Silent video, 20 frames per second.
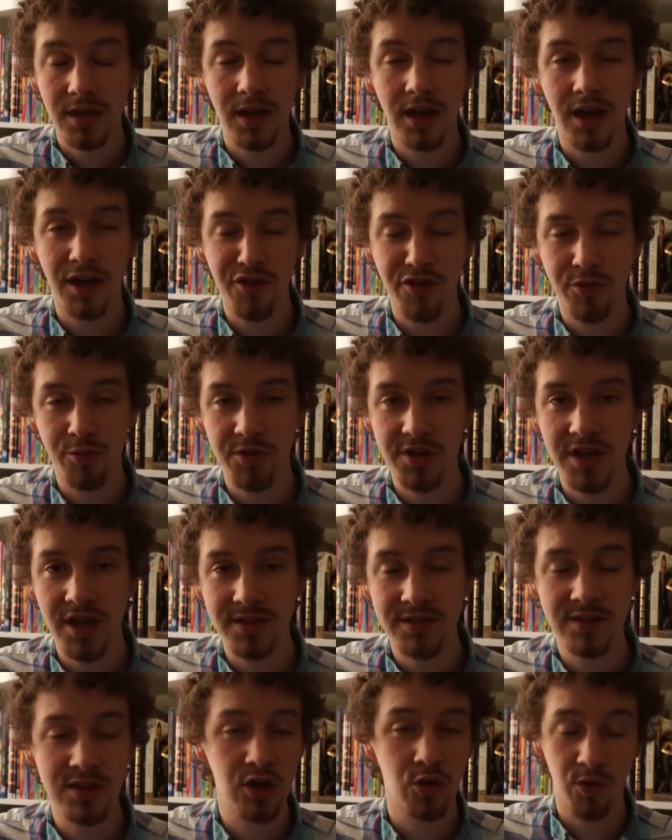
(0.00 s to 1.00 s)
on the
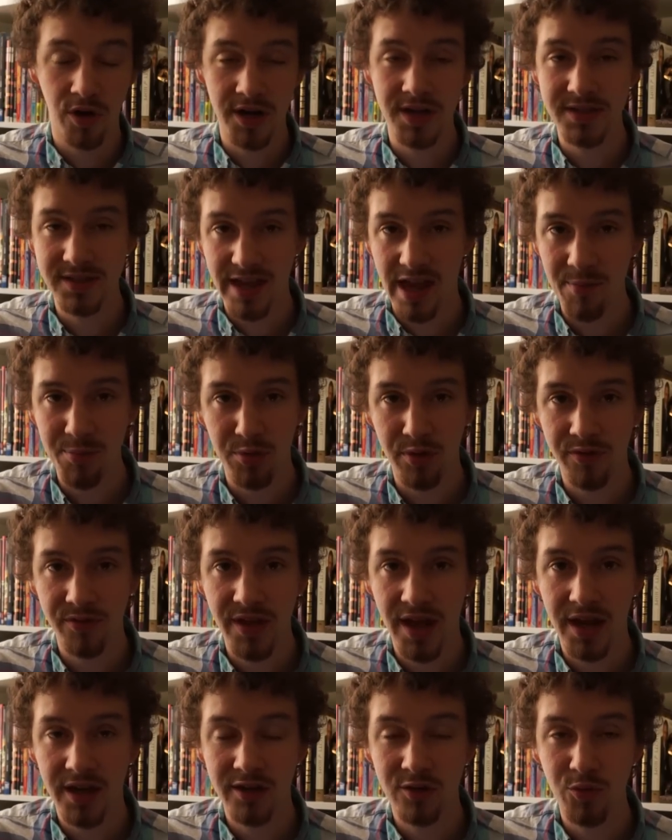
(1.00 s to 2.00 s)
3DS is a great example of
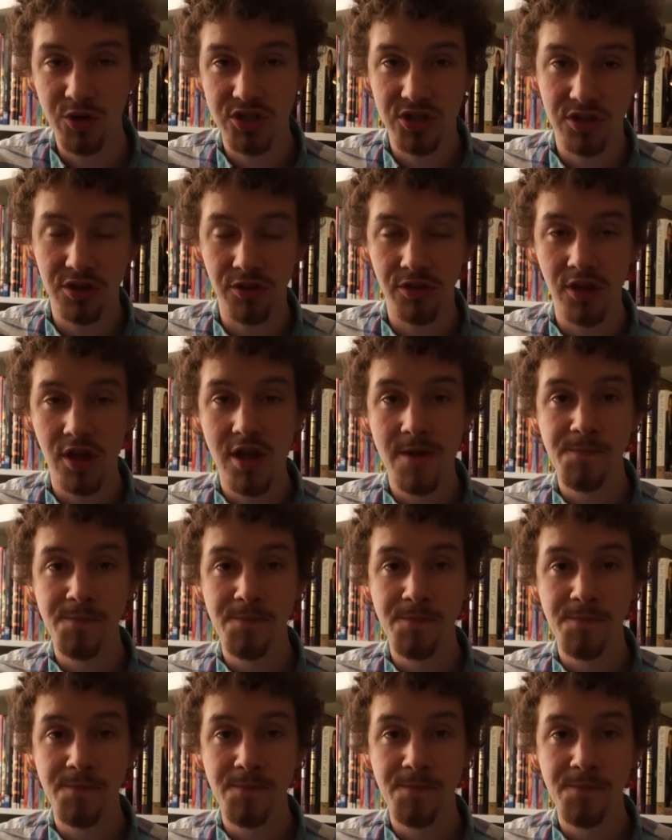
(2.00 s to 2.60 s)
that, in which the